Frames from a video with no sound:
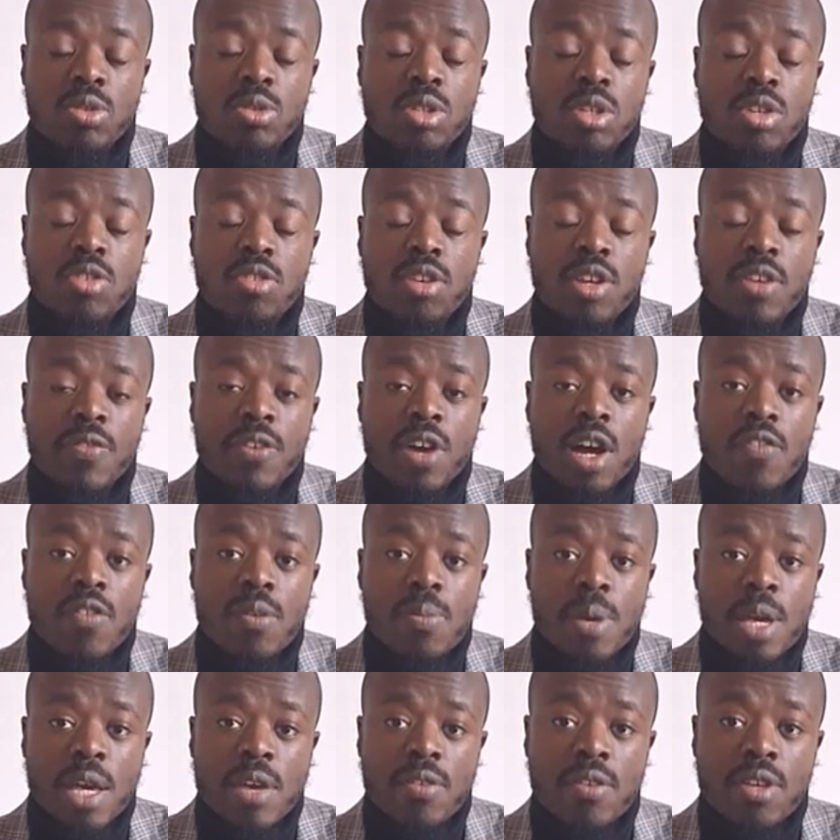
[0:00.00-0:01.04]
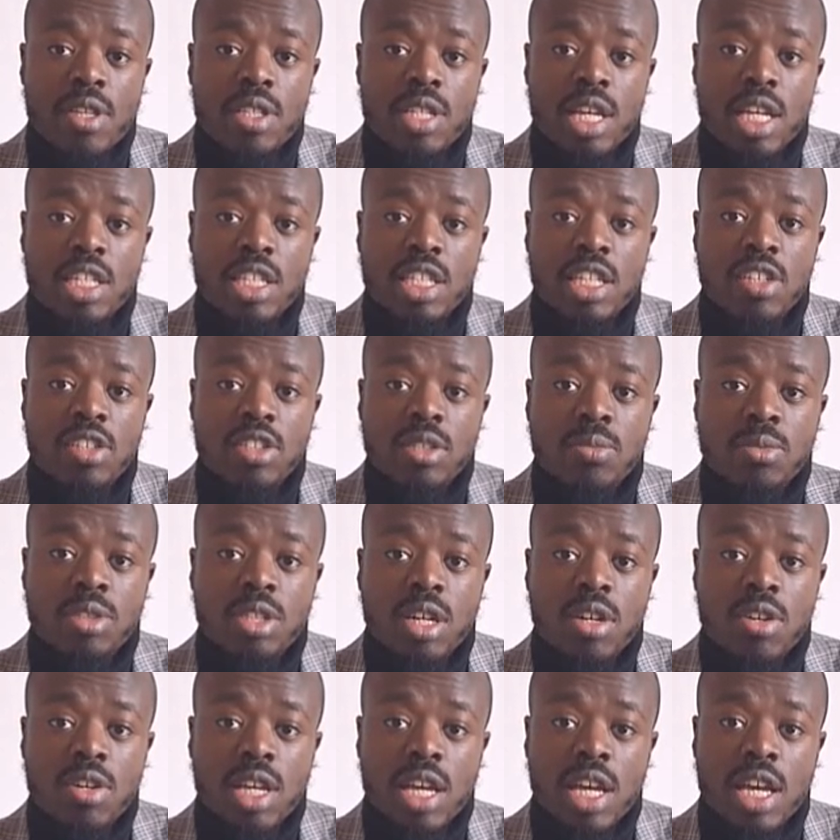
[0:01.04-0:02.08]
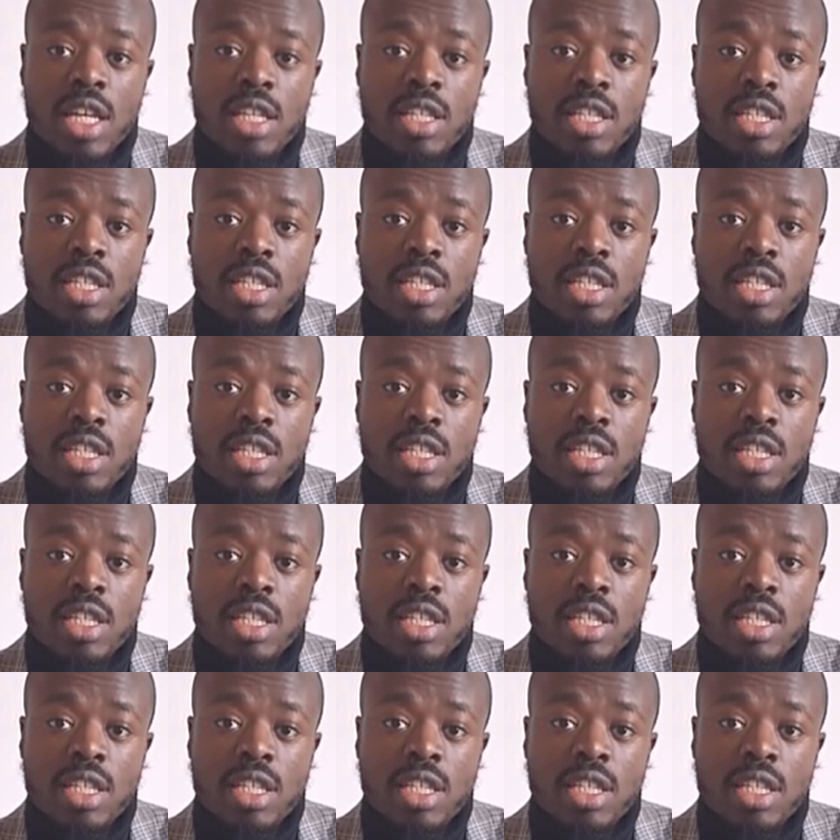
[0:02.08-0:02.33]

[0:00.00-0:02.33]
also great for other parents, as it gives them childcare at a